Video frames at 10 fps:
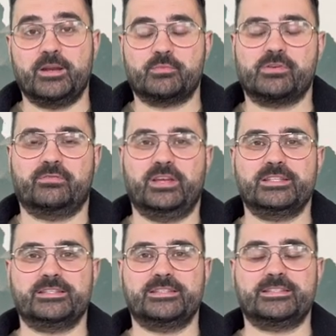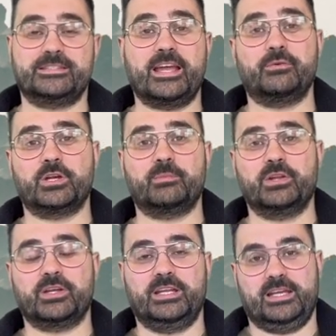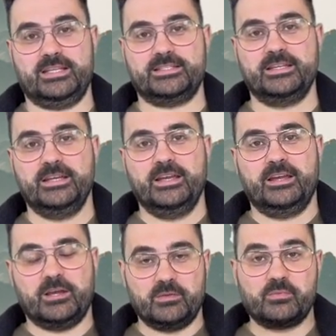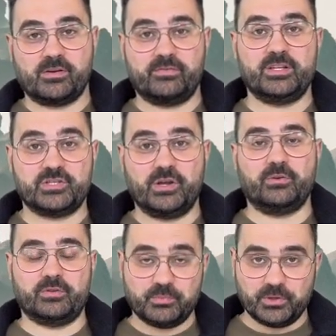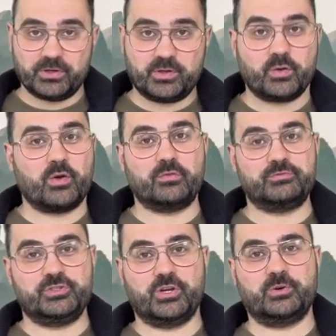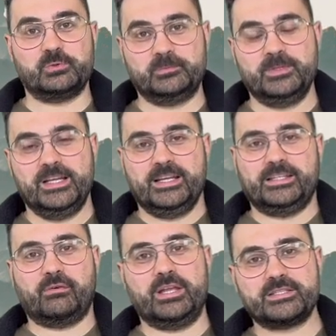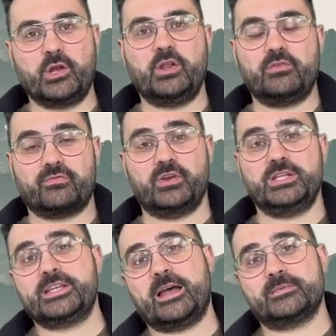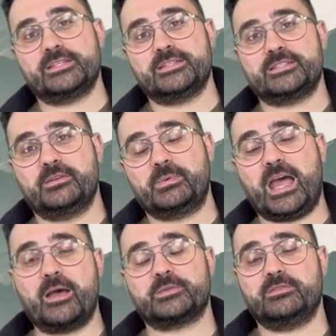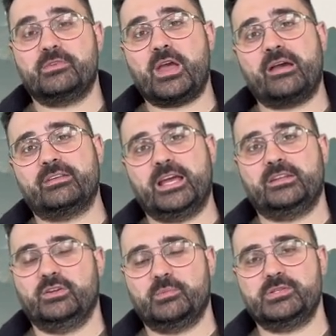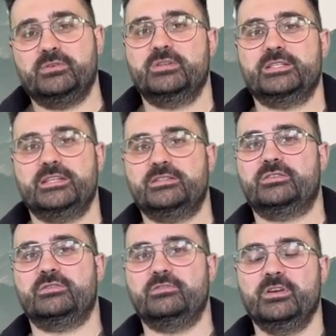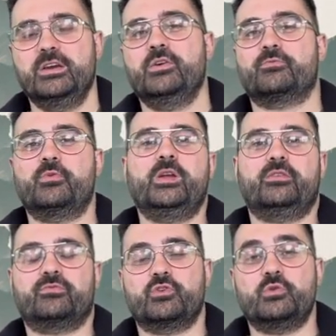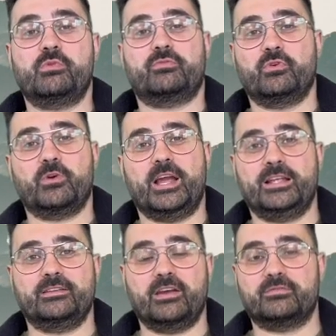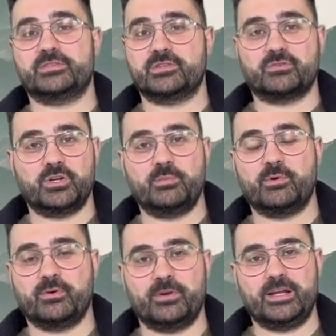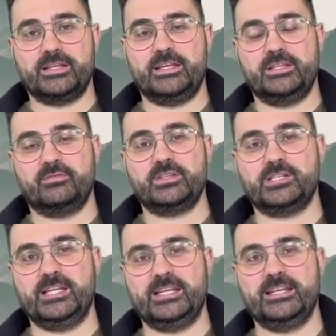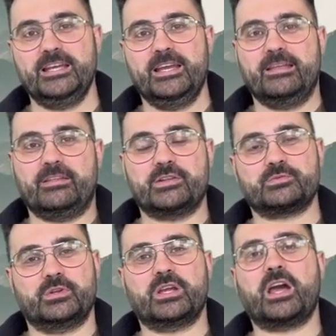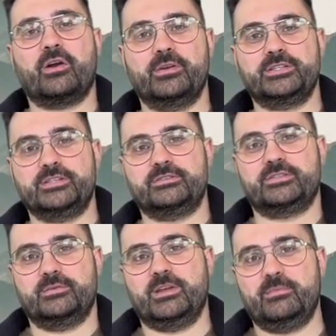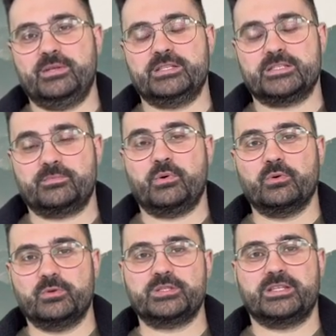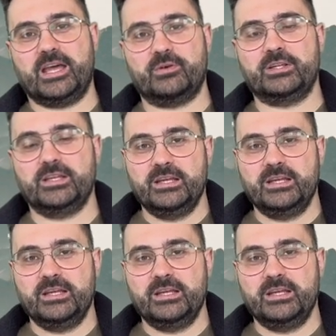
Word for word: prophets. And today we're going to be looking at um, the prophet Joel, the book of Joel. Now, it is only three chapters, so perhaps if you haven't had an opportunity to read through beforehand, either as a group or uh, individually, then I just want to encourage you to maybe just pause now and,